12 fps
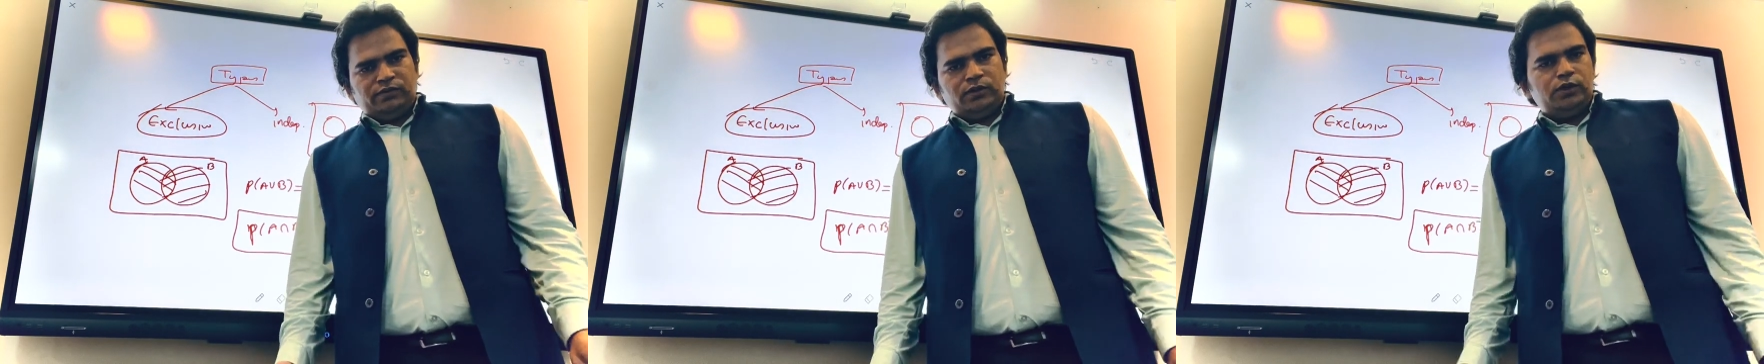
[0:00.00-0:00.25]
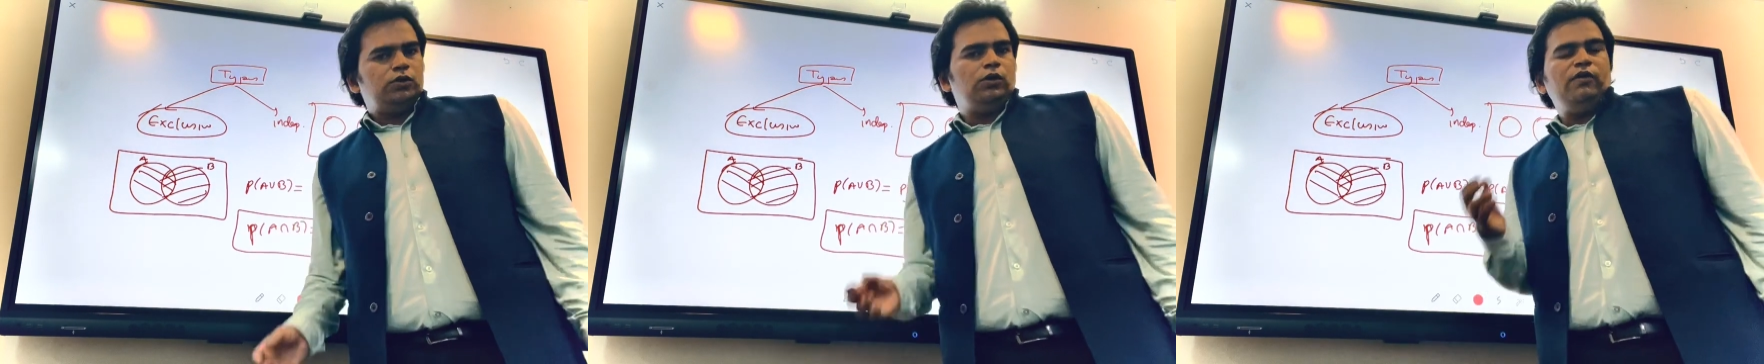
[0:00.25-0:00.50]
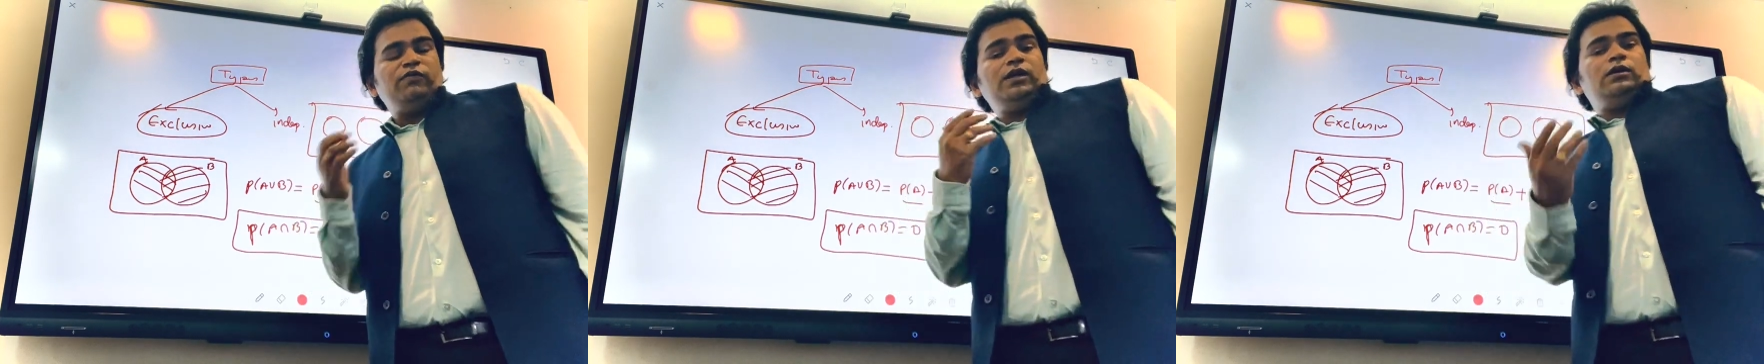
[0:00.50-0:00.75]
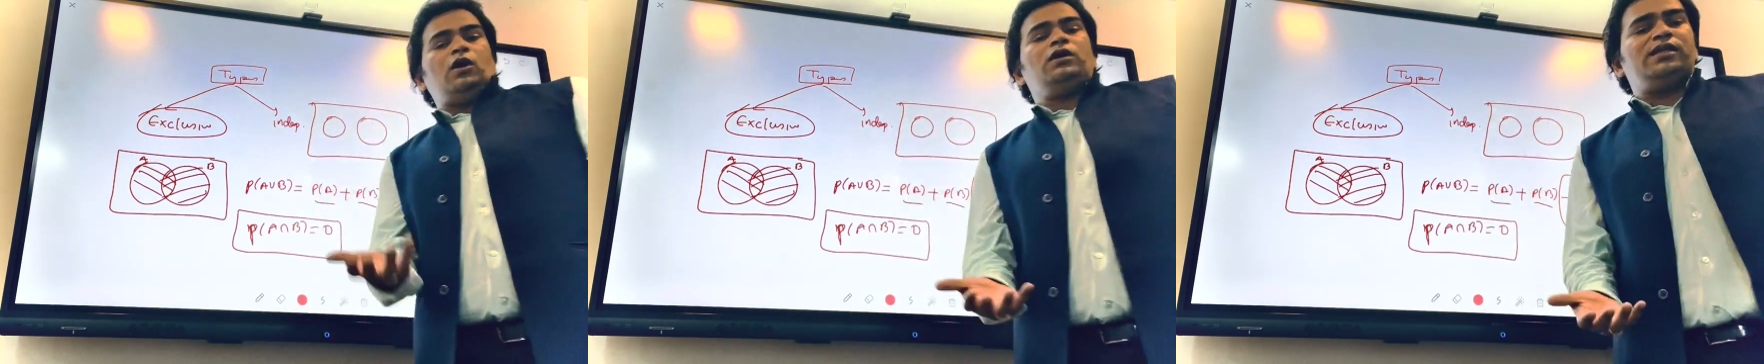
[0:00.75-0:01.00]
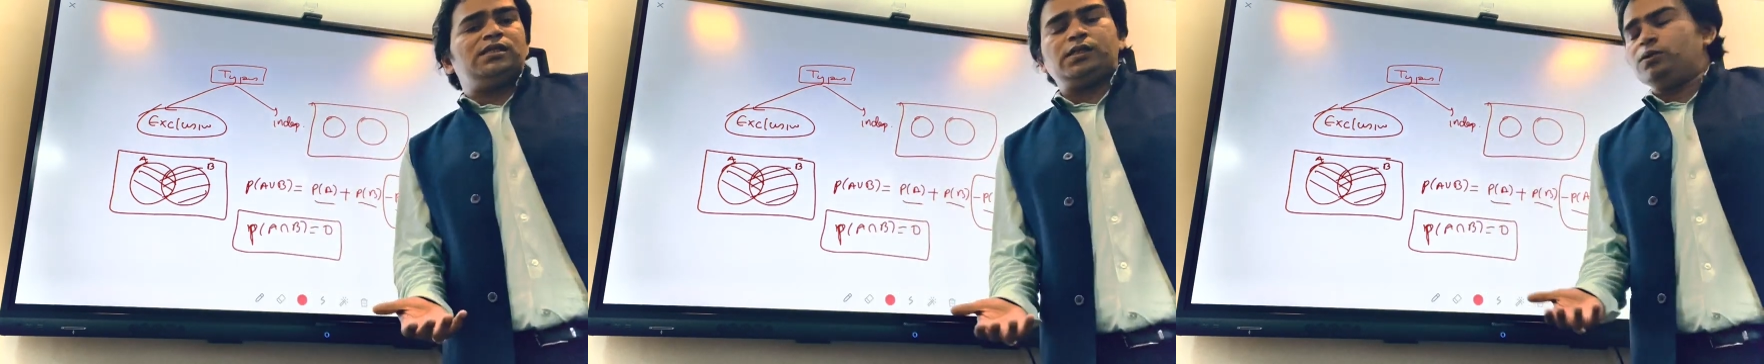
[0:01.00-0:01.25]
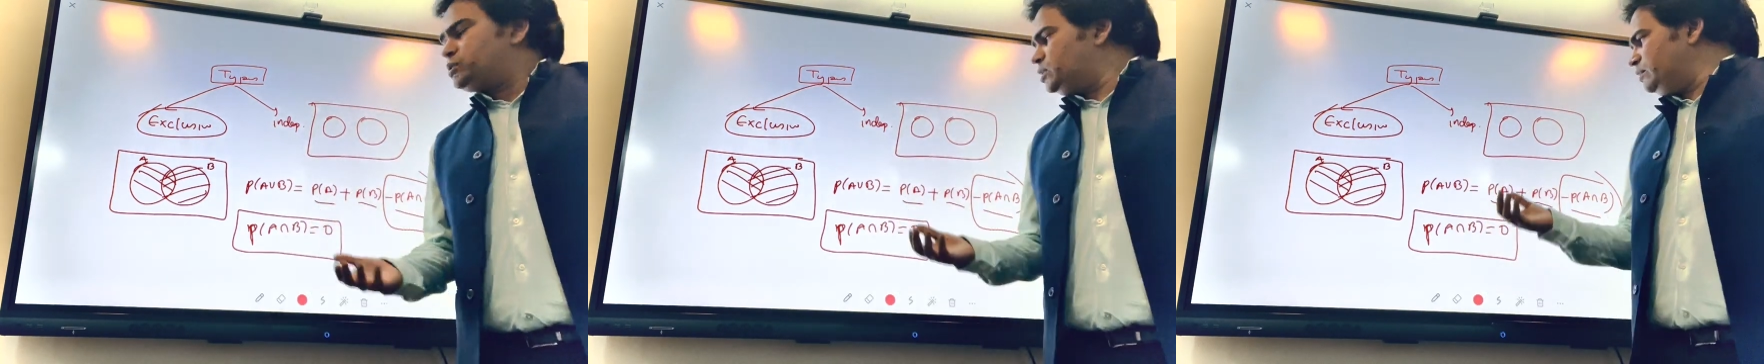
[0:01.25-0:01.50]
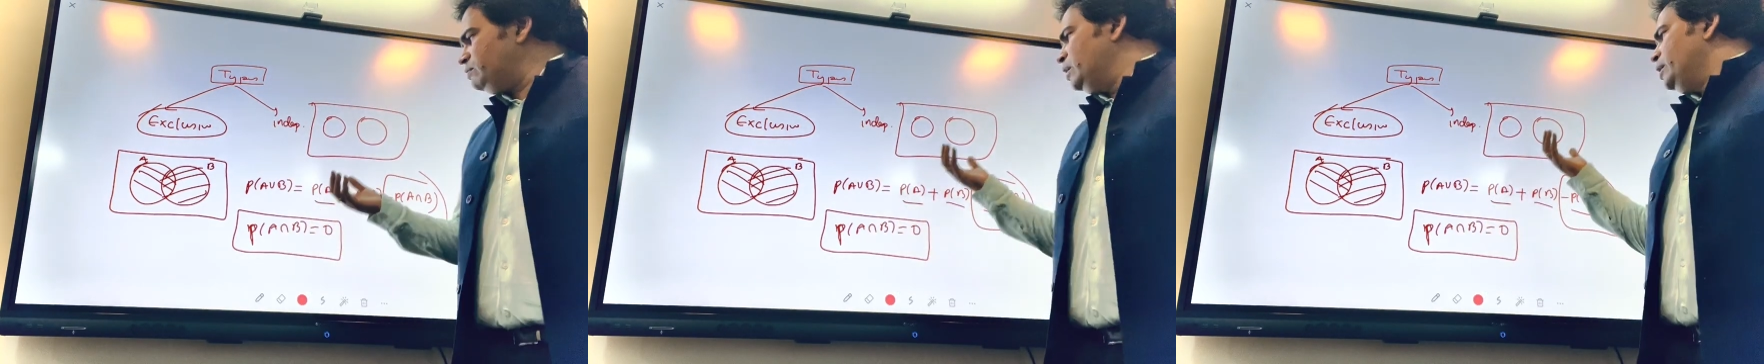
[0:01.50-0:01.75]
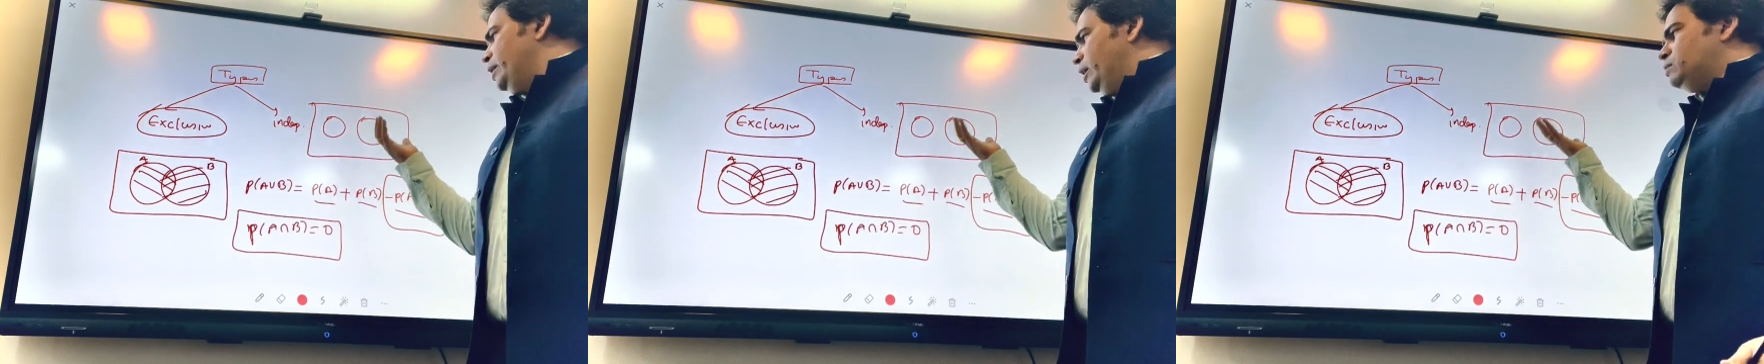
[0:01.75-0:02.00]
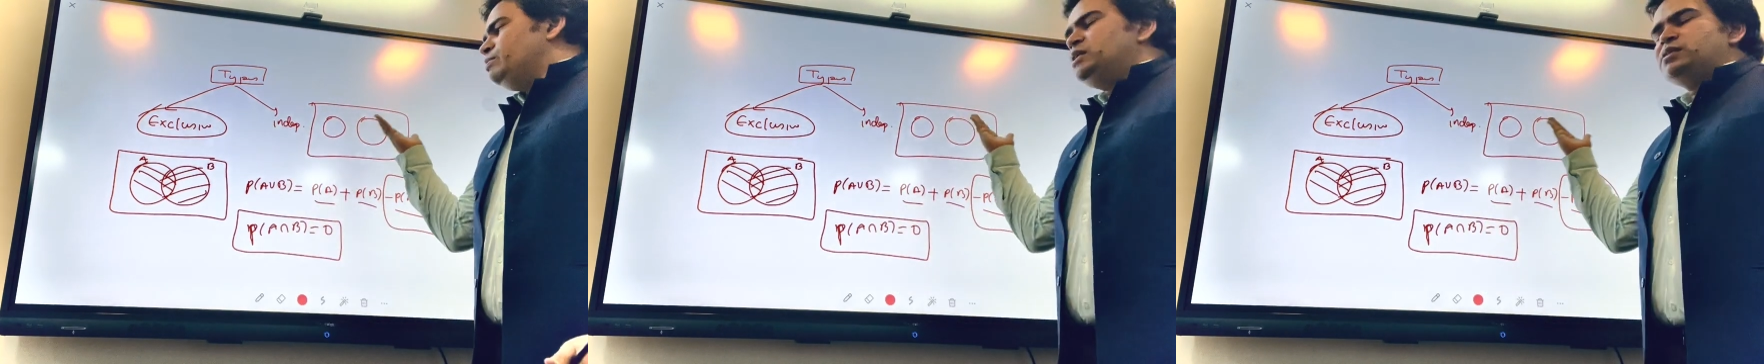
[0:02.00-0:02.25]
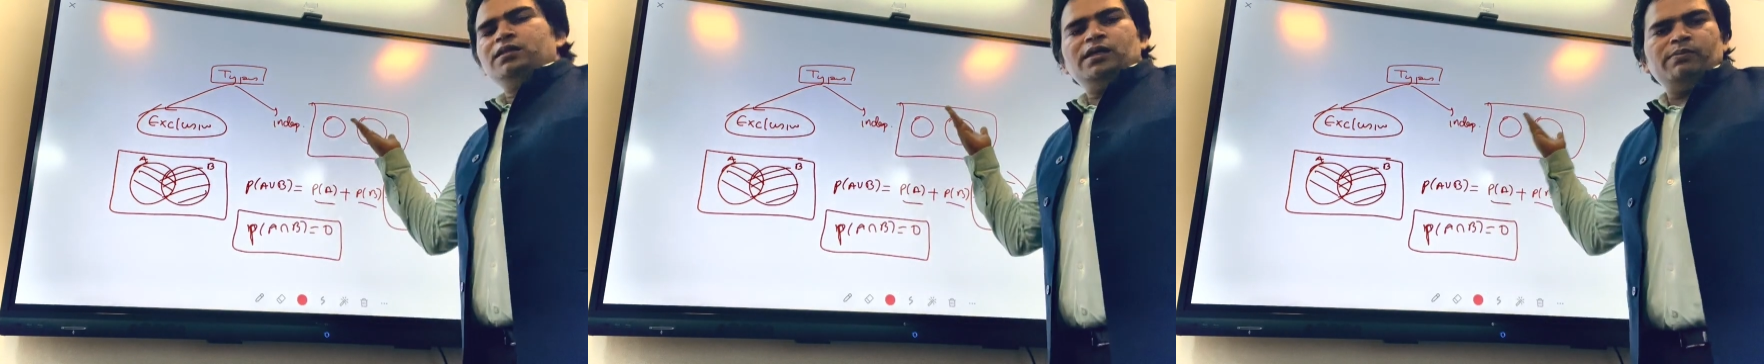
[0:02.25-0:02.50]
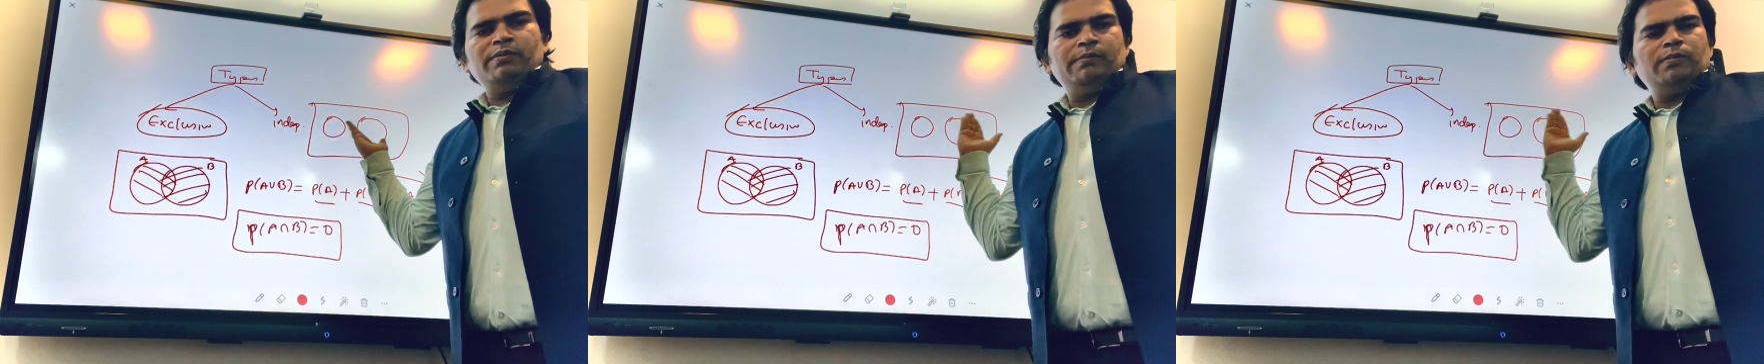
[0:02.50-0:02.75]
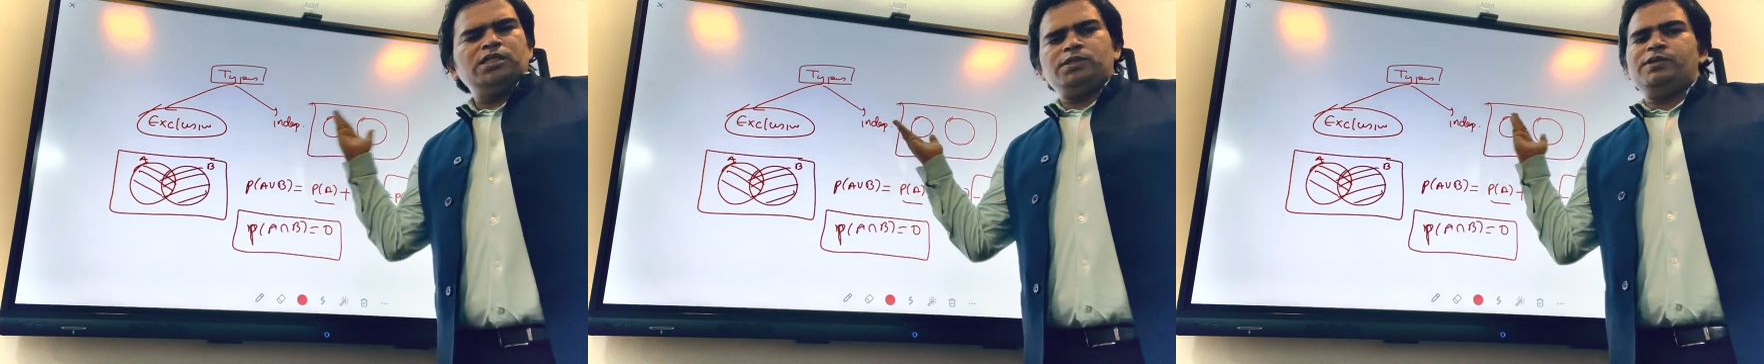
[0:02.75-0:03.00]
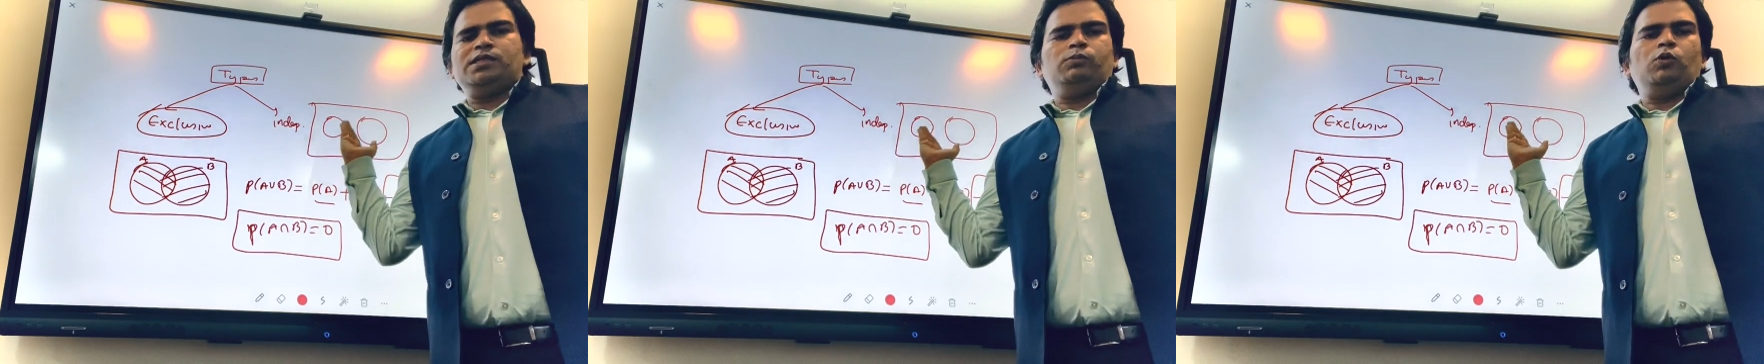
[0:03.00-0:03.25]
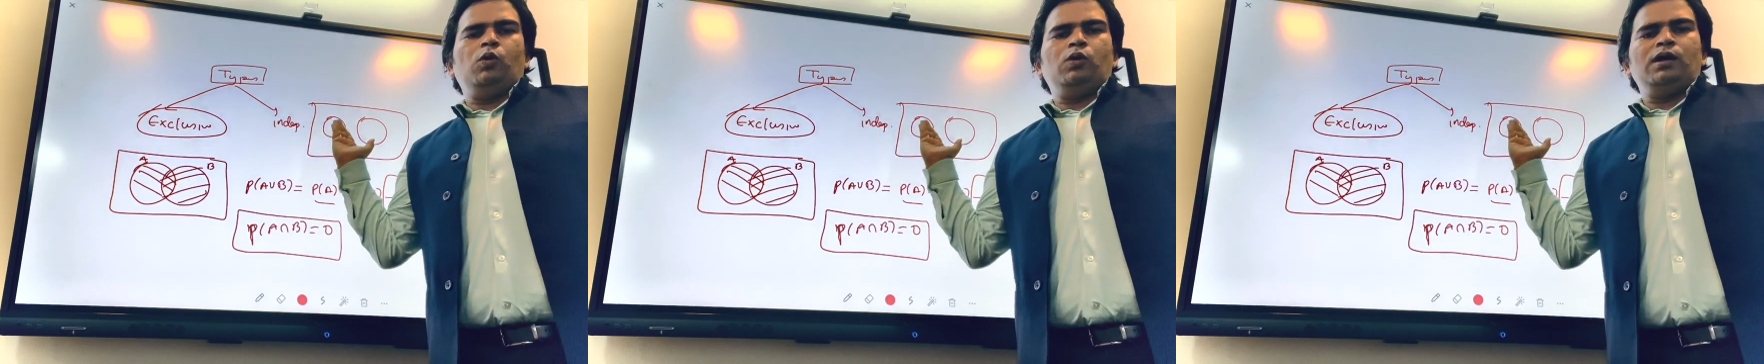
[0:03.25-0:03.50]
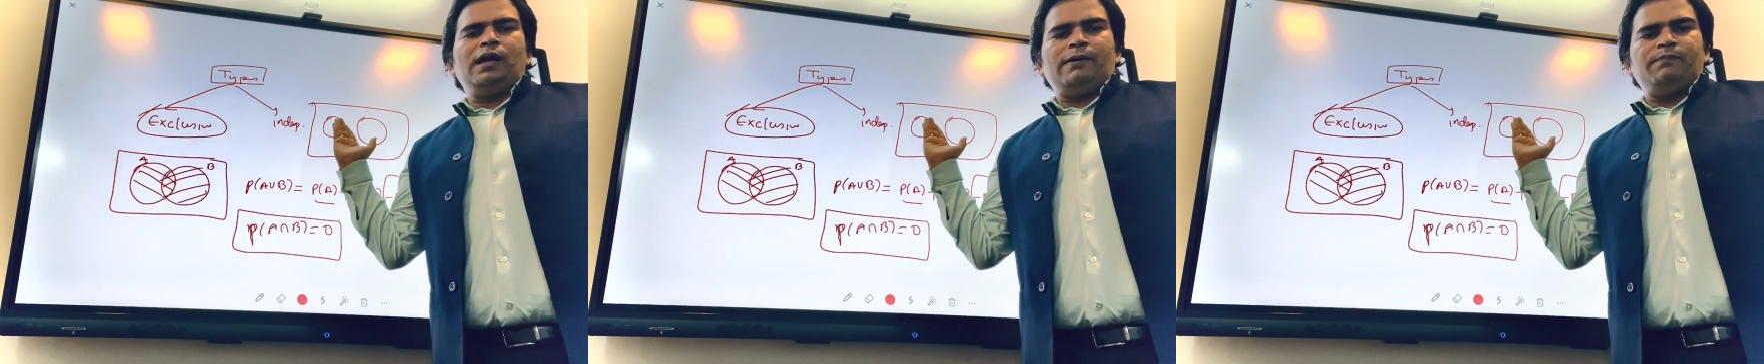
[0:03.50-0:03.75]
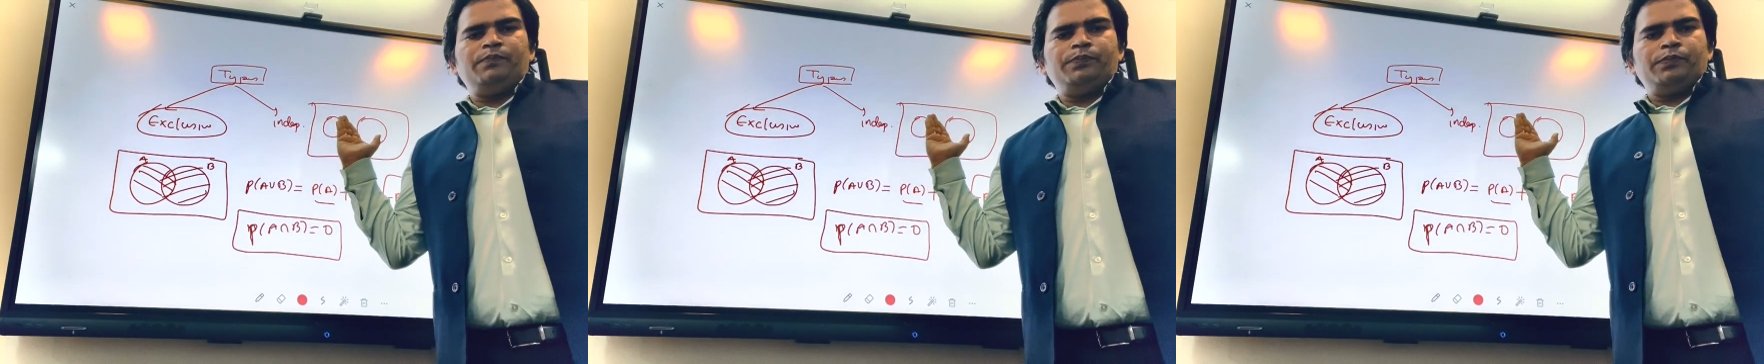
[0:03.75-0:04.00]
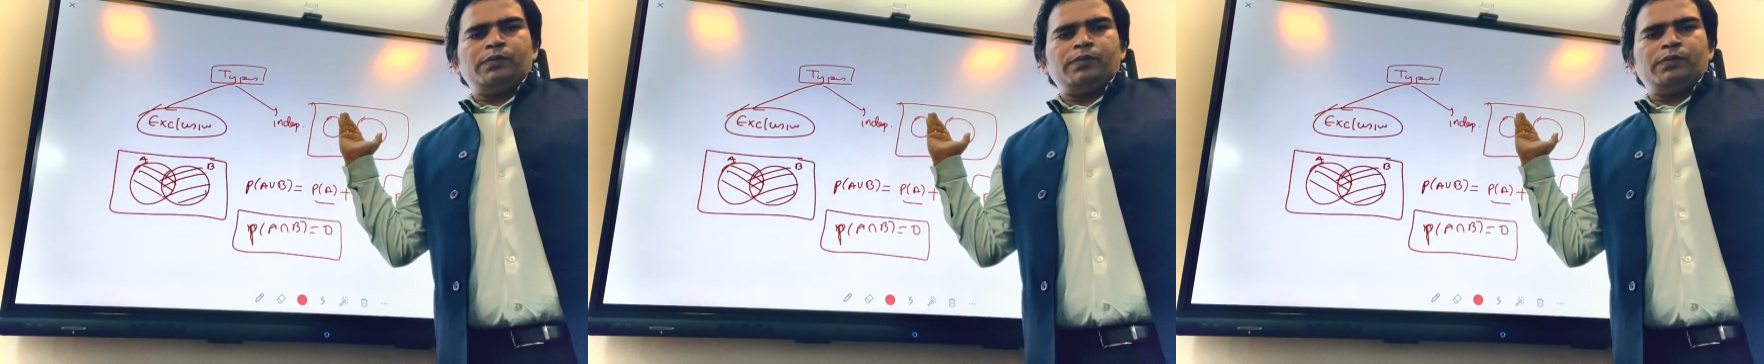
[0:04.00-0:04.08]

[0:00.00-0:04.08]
So if they're not exclusive, it means that there must be some overlap.